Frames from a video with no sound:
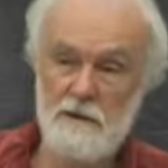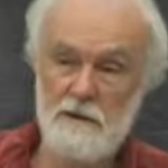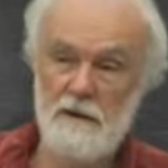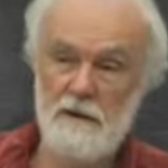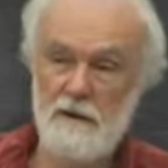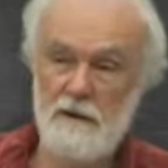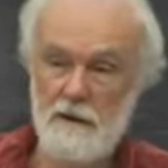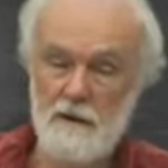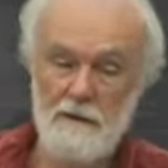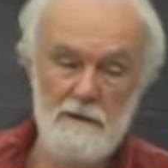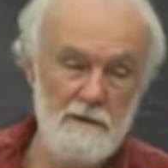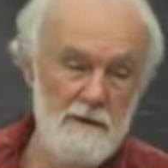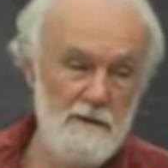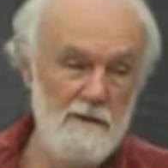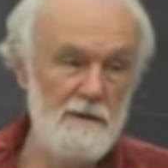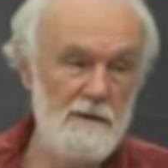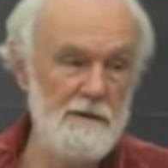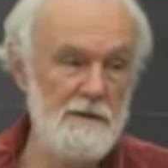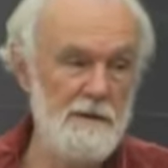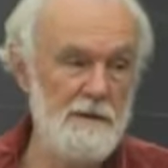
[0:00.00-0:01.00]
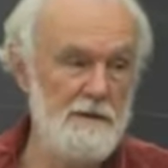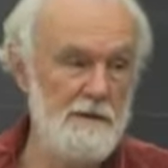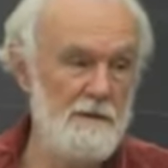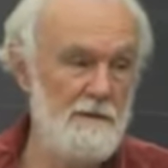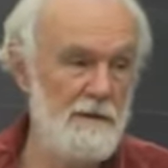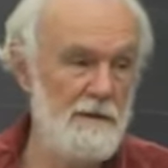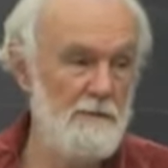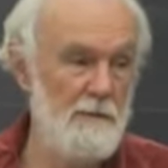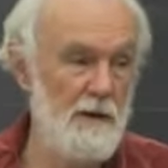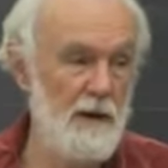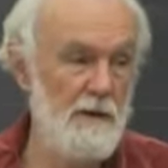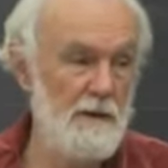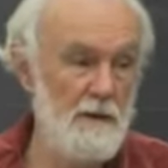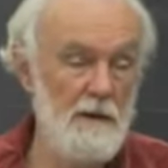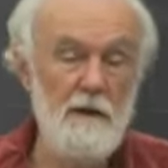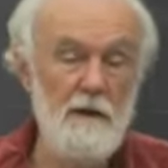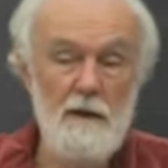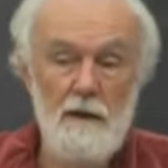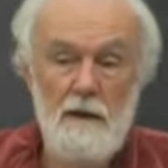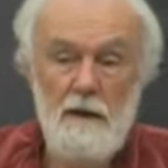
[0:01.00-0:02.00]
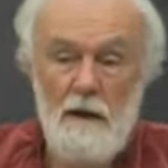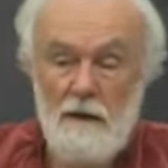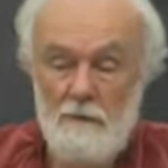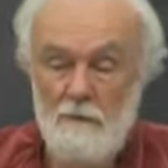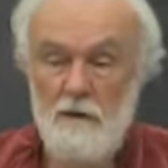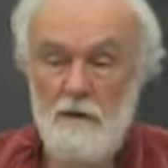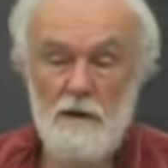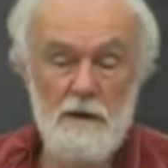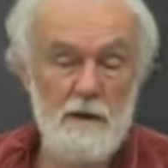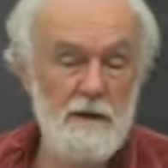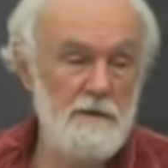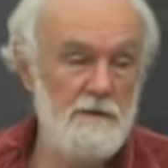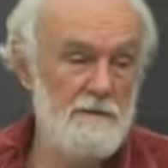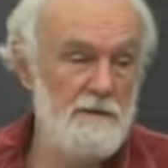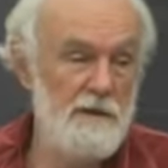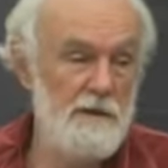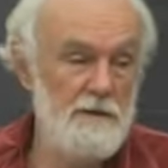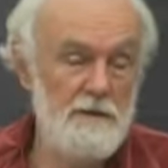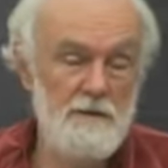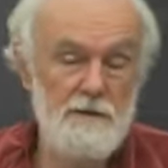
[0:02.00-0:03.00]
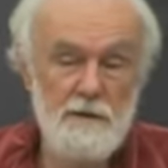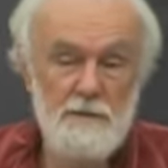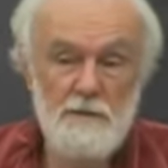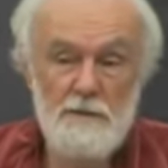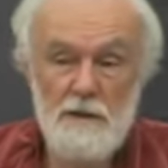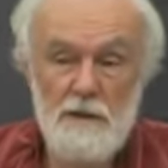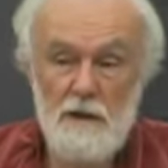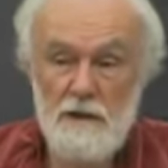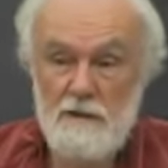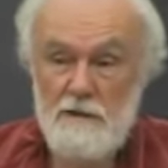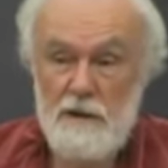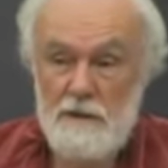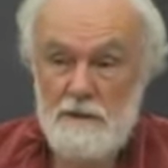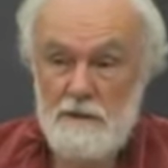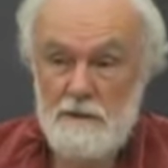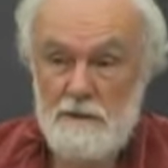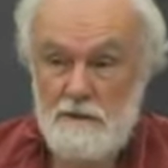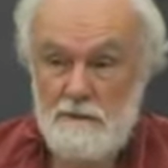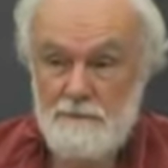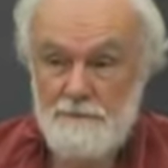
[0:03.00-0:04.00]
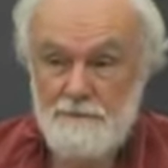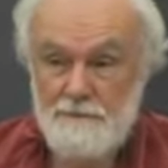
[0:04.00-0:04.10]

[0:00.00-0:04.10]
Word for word: and, you know, all the rest of it, but, and, were, and trade unions were tolerated.